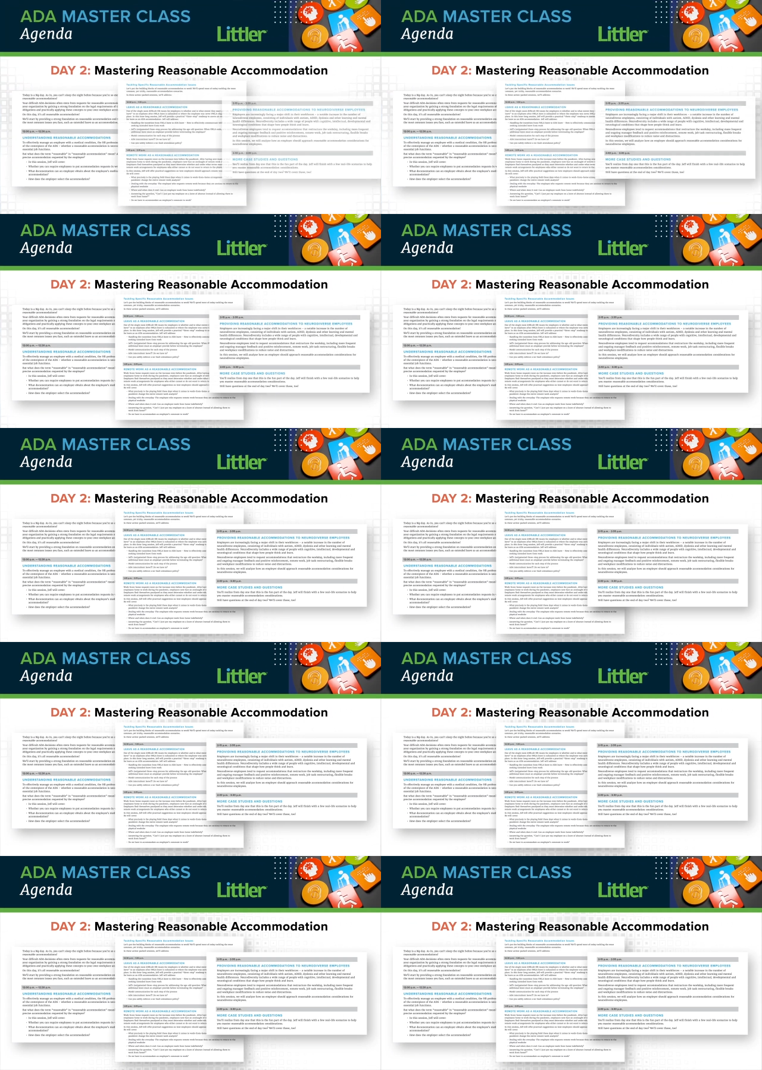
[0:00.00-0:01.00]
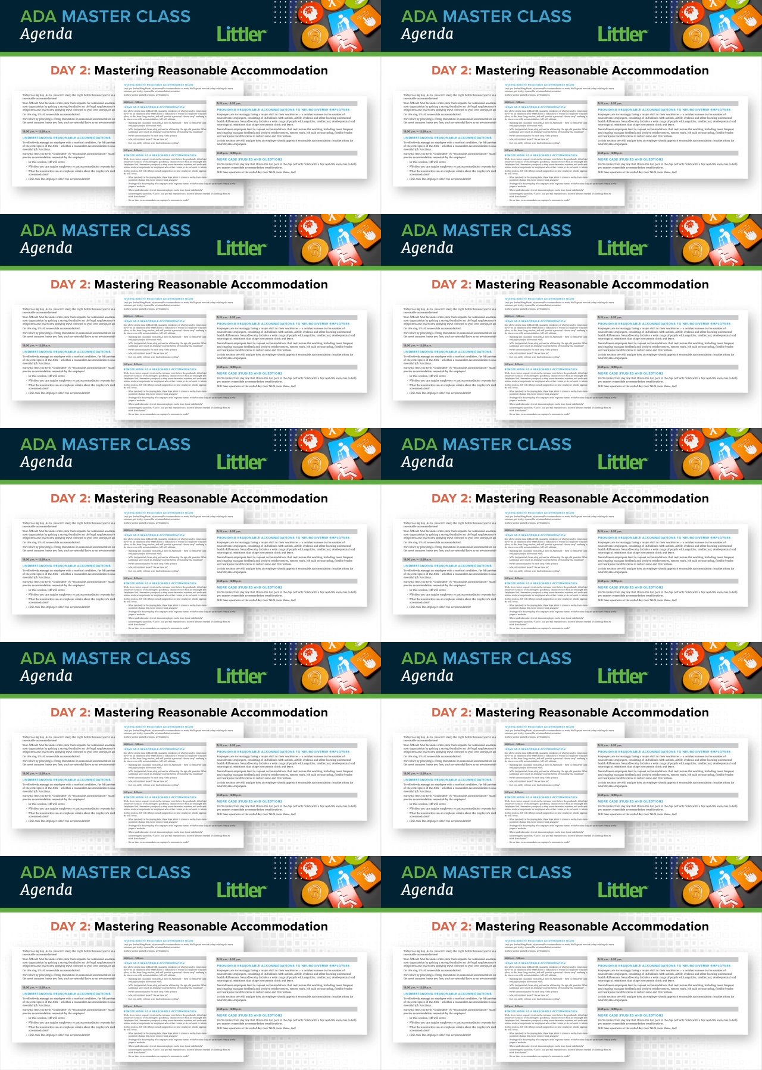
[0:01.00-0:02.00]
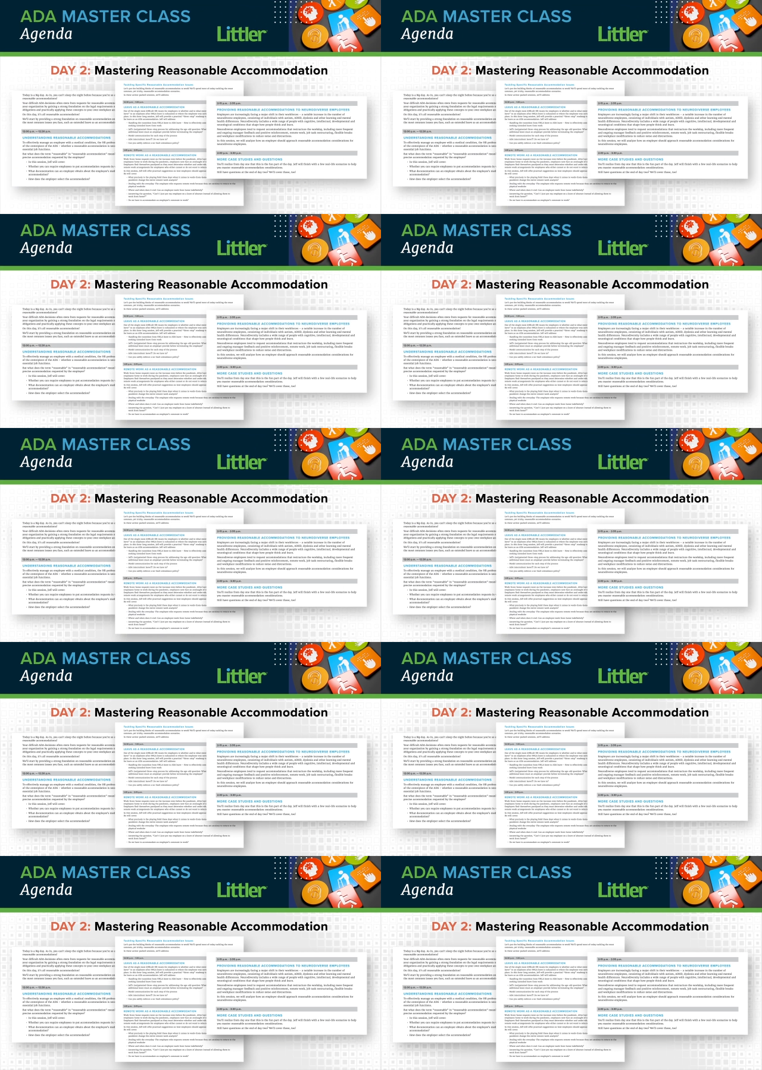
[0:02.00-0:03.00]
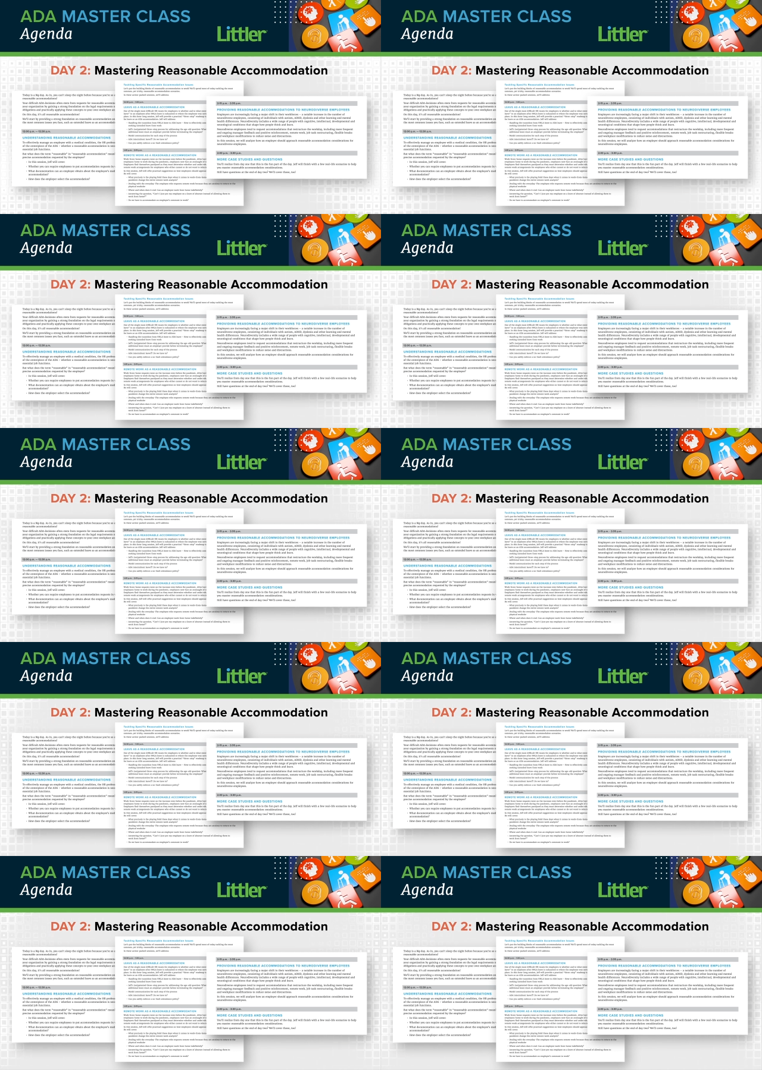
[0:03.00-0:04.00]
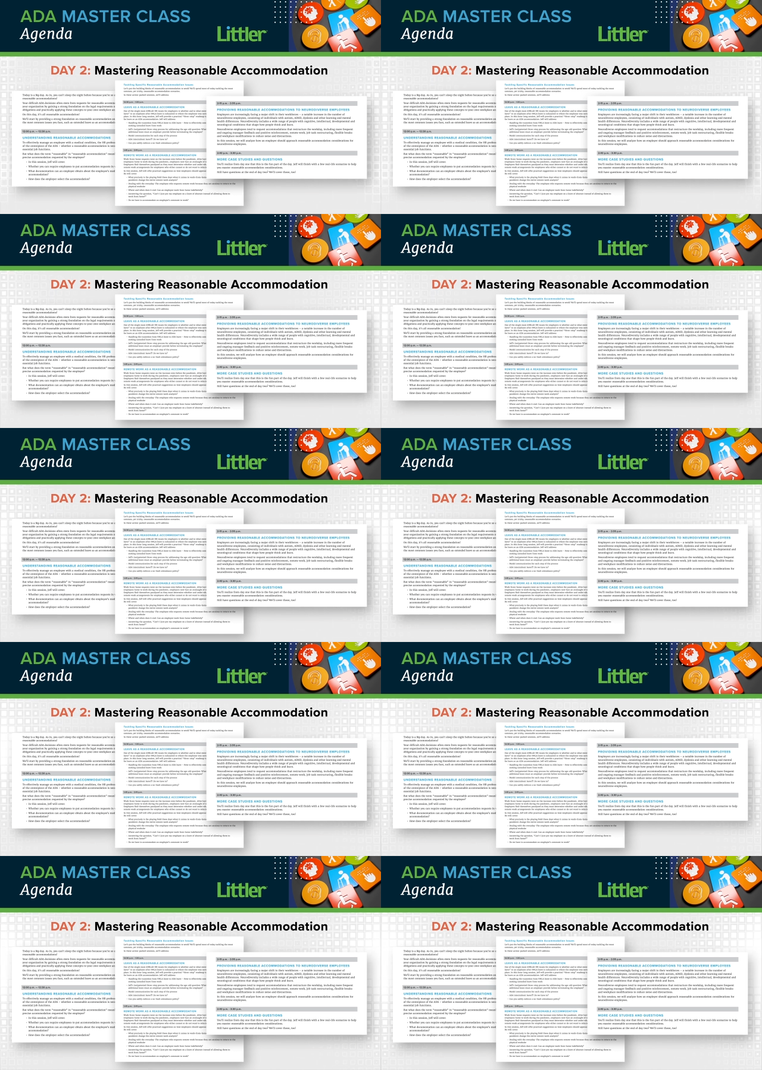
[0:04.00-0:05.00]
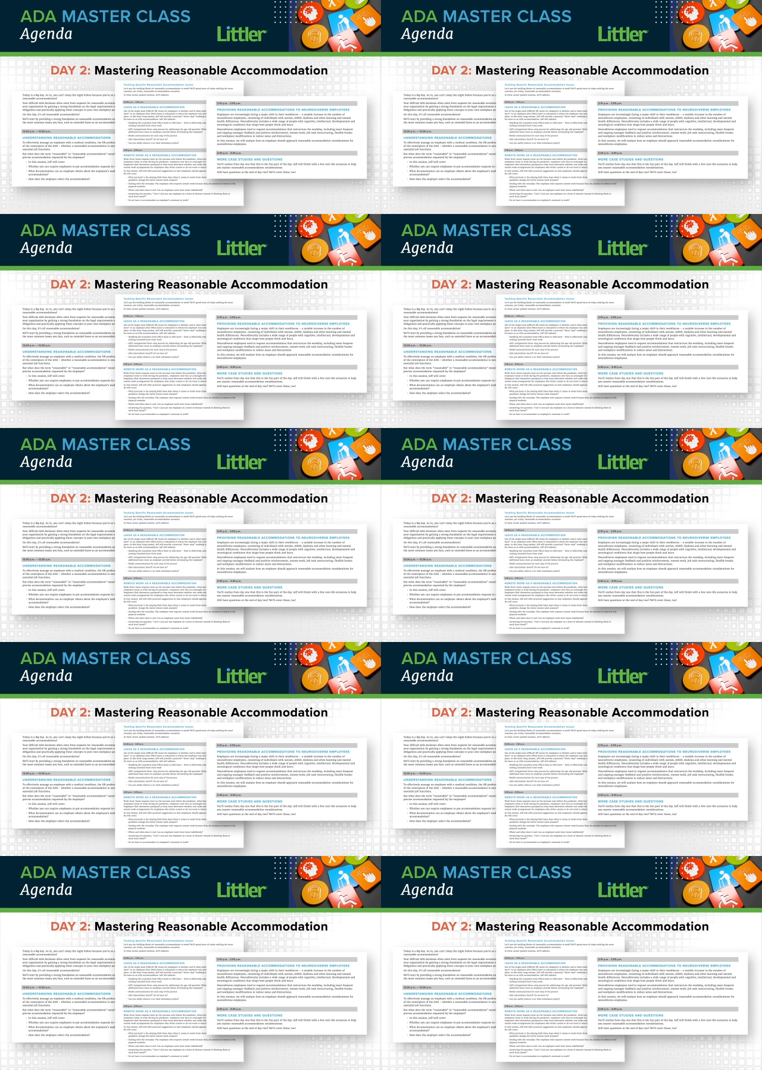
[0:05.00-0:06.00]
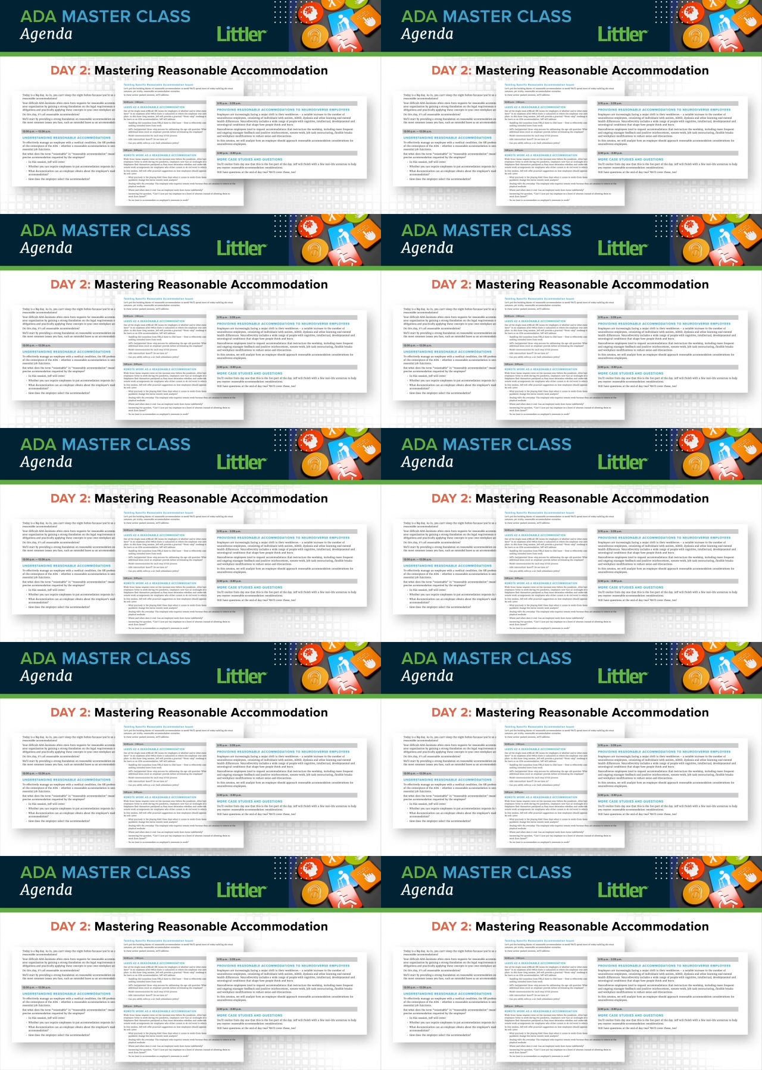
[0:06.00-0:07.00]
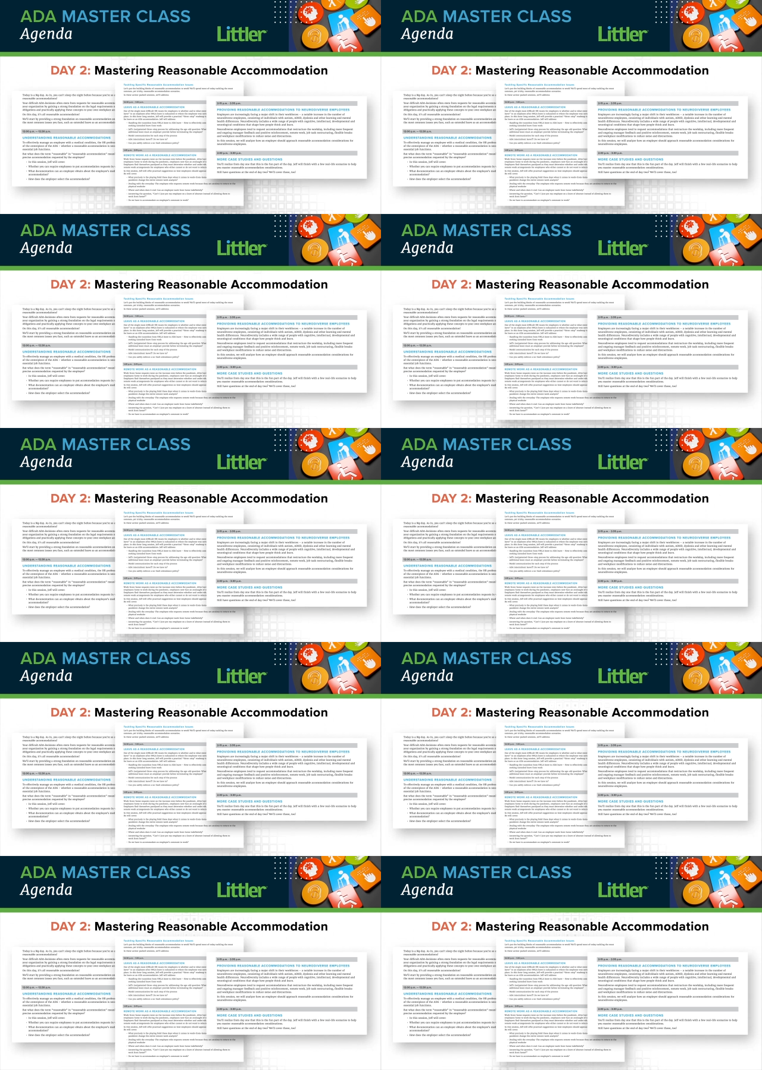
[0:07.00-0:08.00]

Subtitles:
[unreadable: no face in view]